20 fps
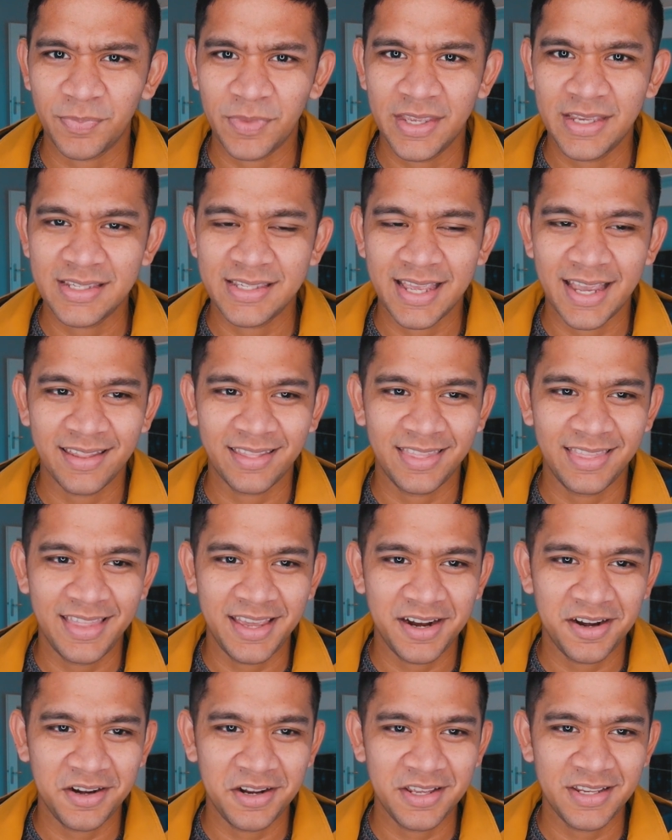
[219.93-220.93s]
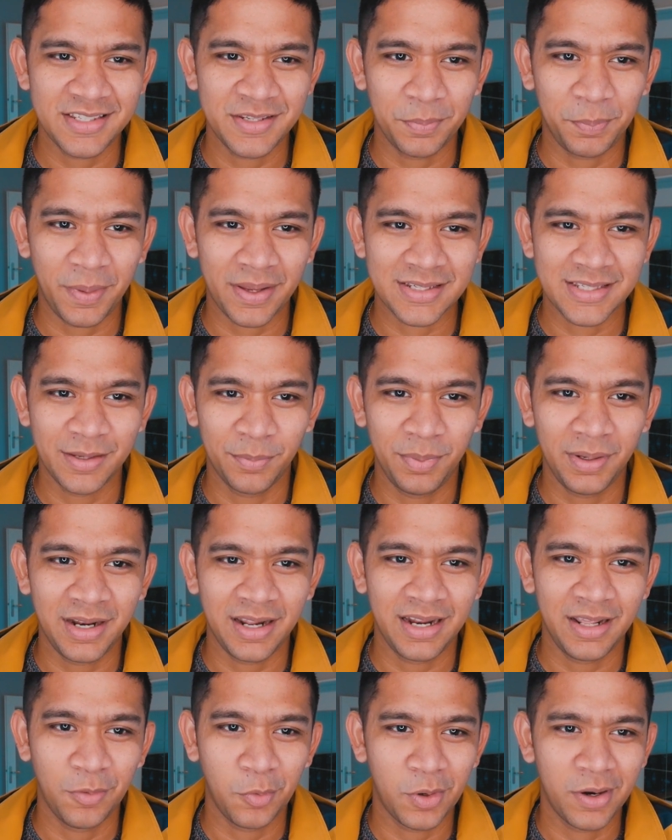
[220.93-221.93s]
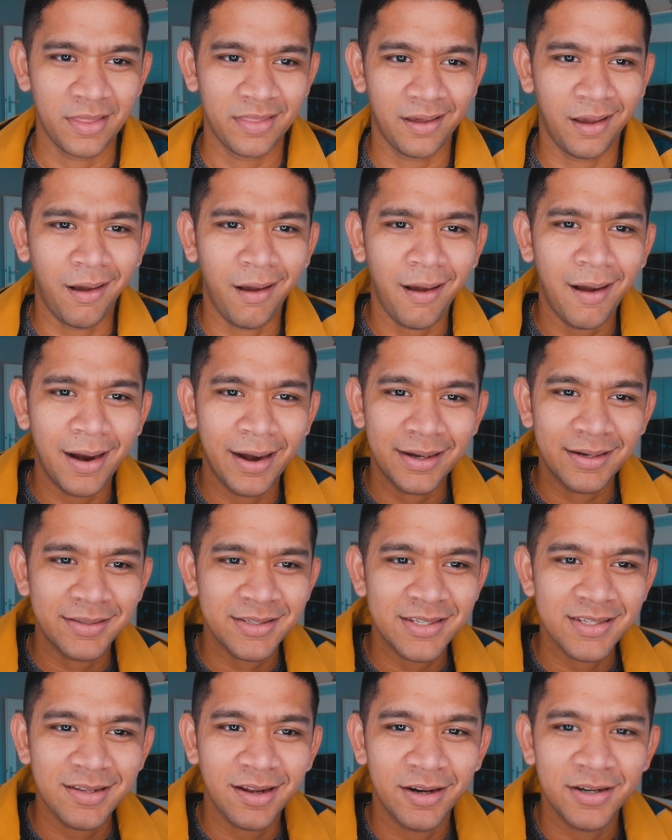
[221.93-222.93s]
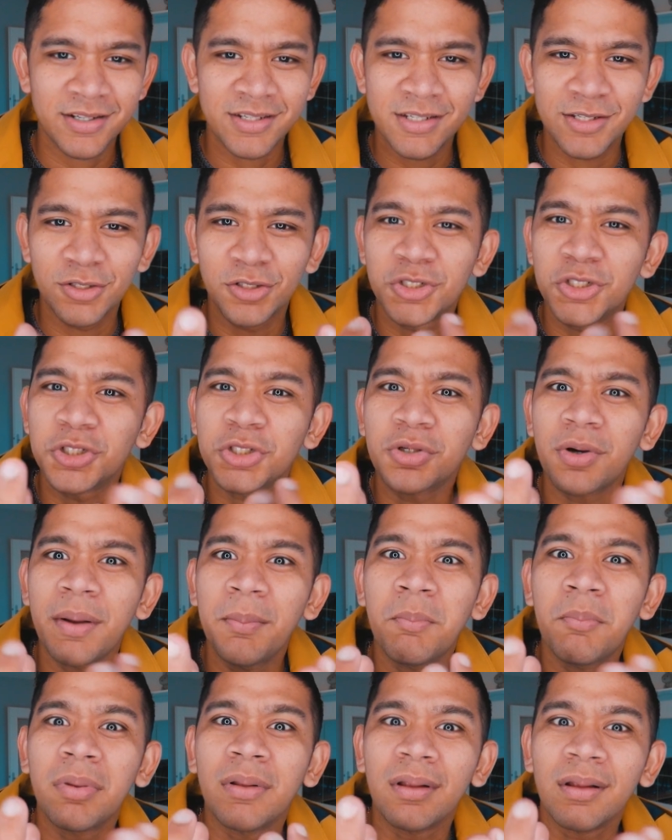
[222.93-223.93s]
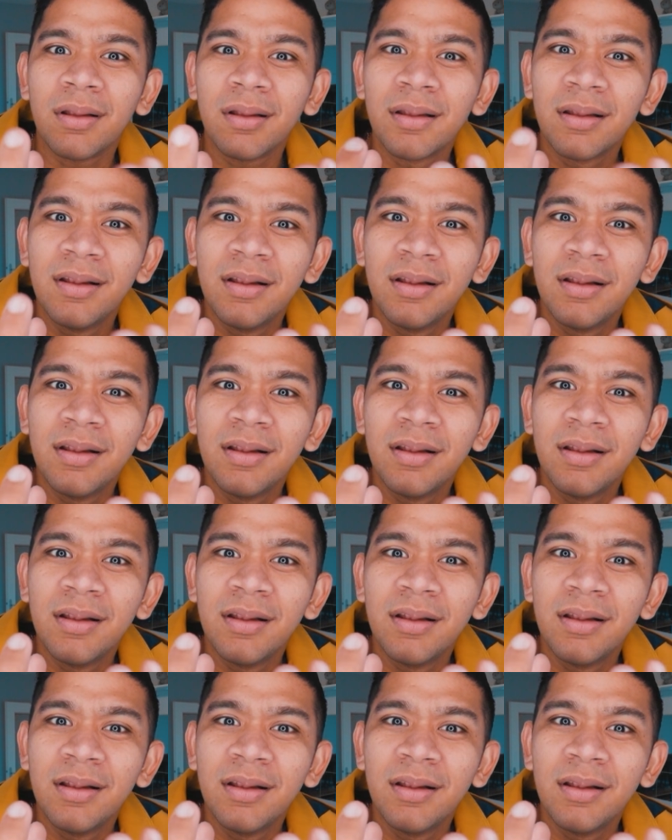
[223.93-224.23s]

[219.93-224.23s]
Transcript: is that there is a possibility where the heart starts to tremble.